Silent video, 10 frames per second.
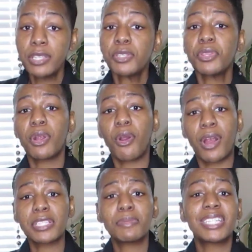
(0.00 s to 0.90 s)
So there
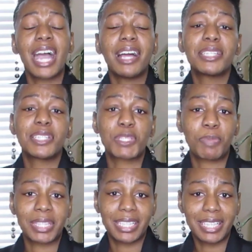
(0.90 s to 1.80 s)
are some challenges,
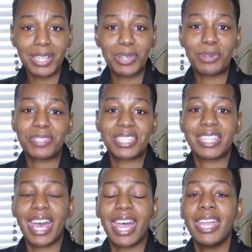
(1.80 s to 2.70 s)
but the good news is
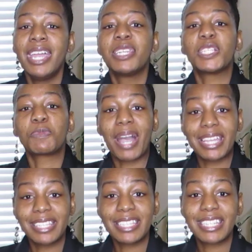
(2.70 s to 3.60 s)
that
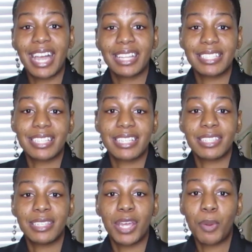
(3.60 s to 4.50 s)
despite these challenges,
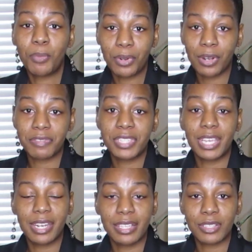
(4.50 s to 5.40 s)
the number of
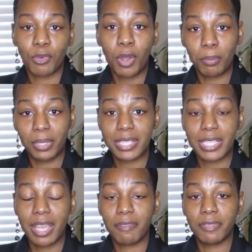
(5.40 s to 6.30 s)
studies on blunts
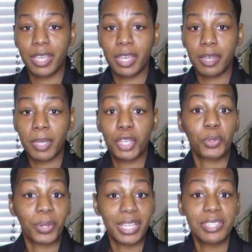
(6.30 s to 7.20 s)
have uh,
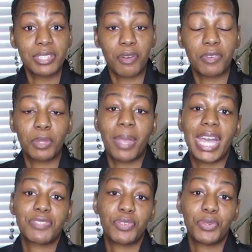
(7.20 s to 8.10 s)
increased over the
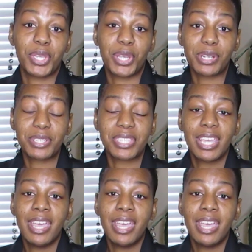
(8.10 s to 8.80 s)
past few years.